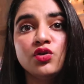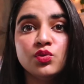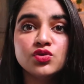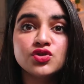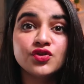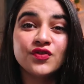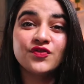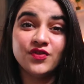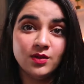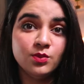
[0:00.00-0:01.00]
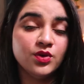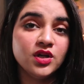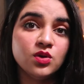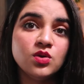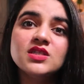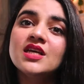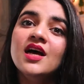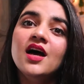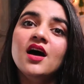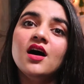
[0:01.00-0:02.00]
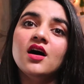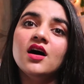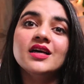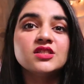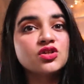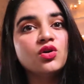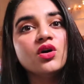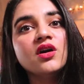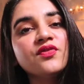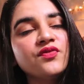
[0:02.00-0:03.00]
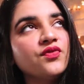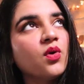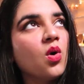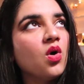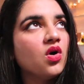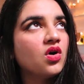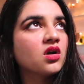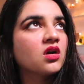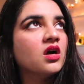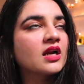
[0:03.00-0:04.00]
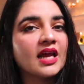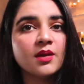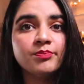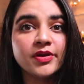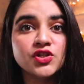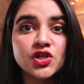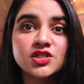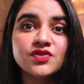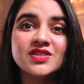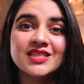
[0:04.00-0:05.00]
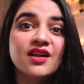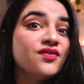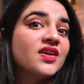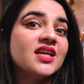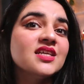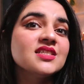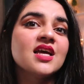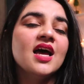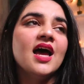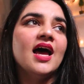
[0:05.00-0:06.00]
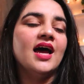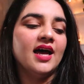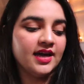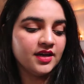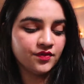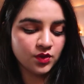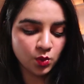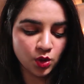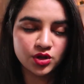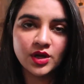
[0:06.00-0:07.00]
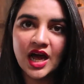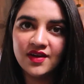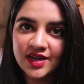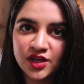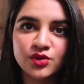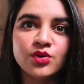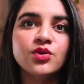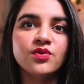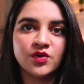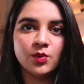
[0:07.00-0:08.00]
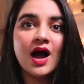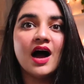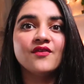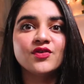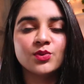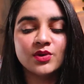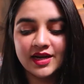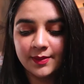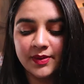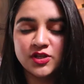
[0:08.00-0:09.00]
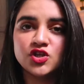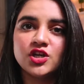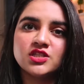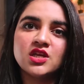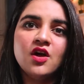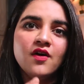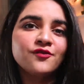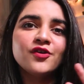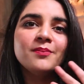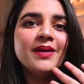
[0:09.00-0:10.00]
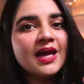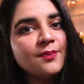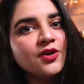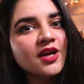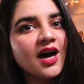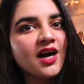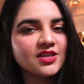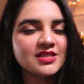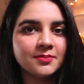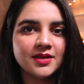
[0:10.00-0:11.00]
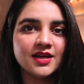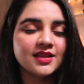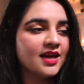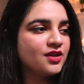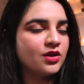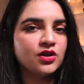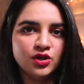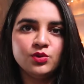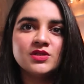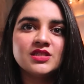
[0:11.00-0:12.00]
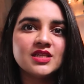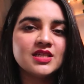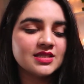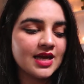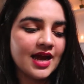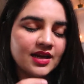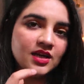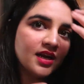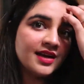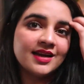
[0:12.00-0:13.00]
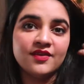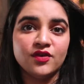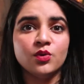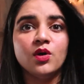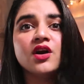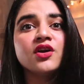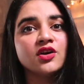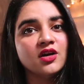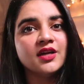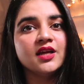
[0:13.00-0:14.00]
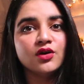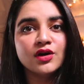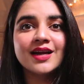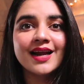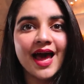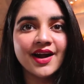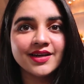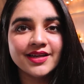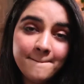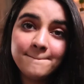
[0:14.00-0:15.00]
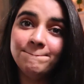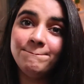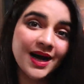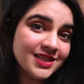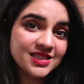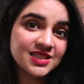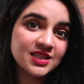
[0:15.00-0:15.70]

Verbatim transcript: use to film videos. It's good for clicking pictures for selfies, and if you want to have, like, you know, if you have to click pictures for a makeup product or something like that, you can use this and it'll give you a really good clarity. But